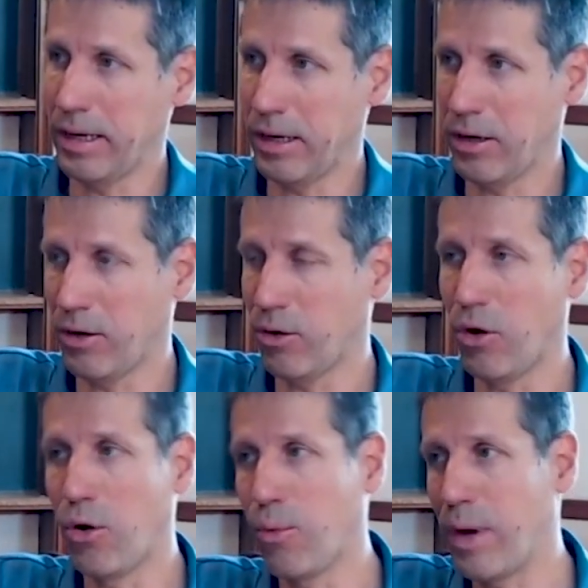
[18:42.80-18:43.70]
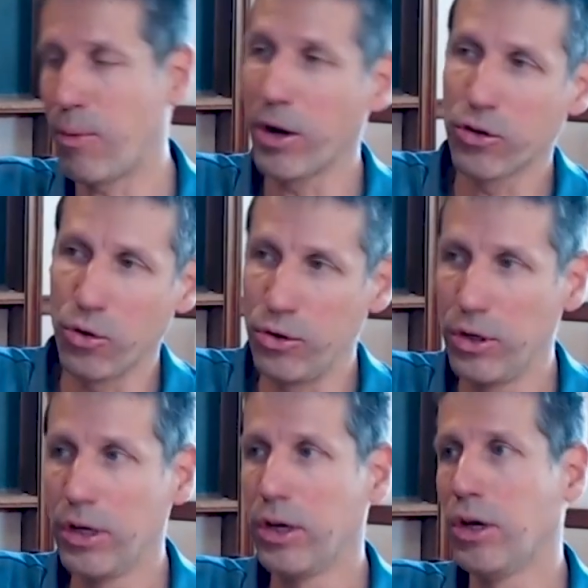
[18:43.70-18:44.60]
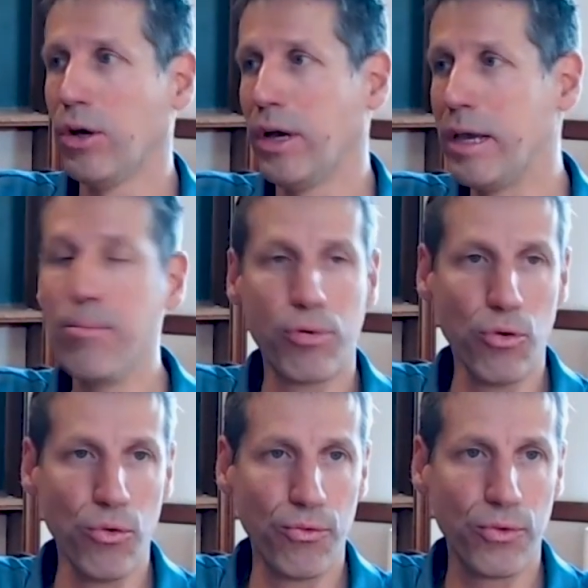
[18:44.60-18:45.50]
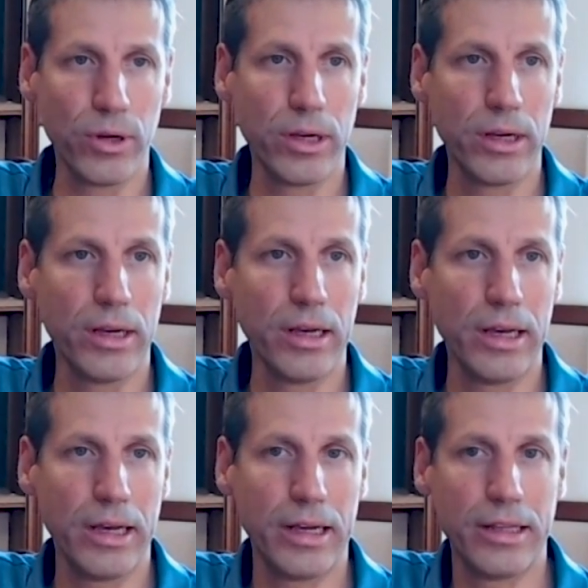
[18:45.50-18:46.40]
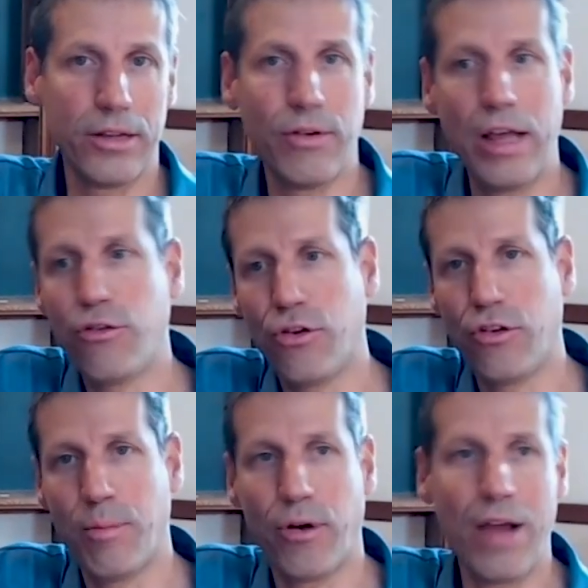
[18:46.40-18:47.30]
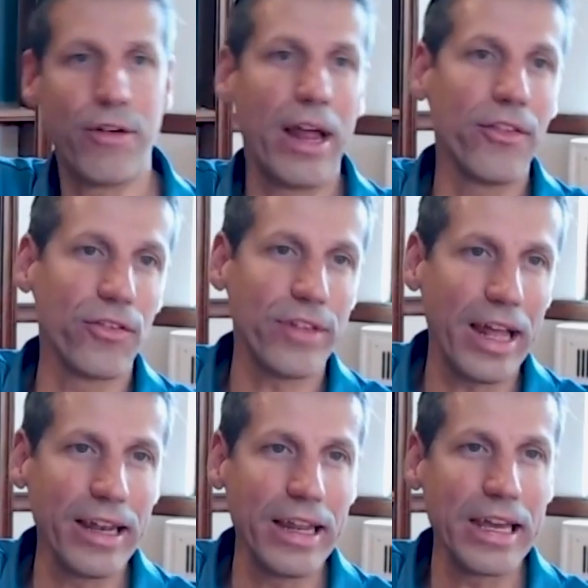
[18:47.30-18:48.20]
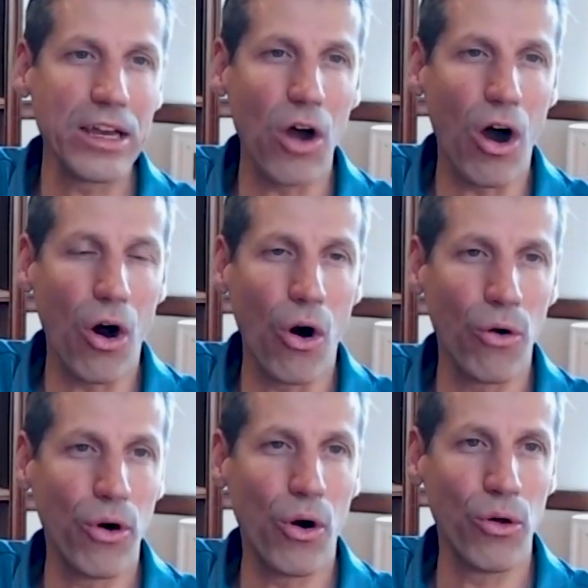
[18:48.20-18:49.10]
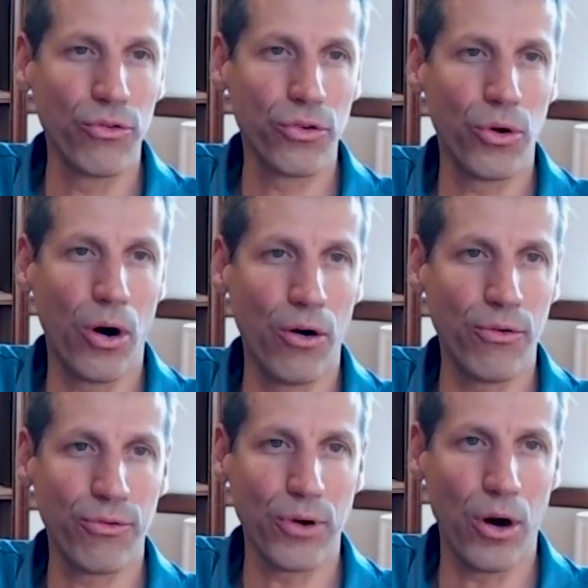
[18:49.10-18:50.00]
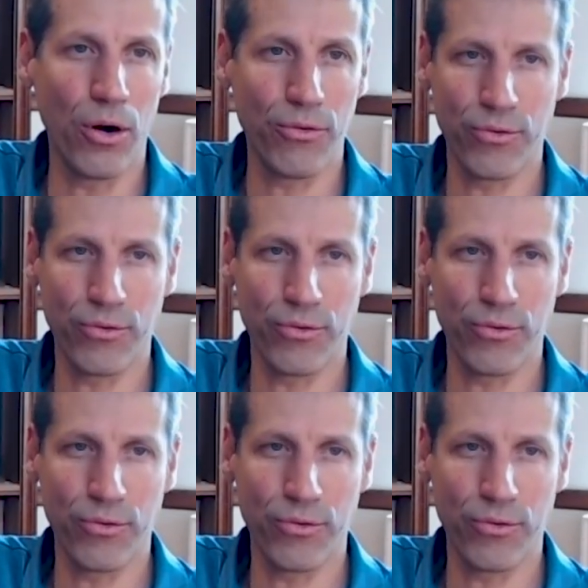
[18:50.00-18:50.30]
or where one could improve the relationship, or have an understanding also of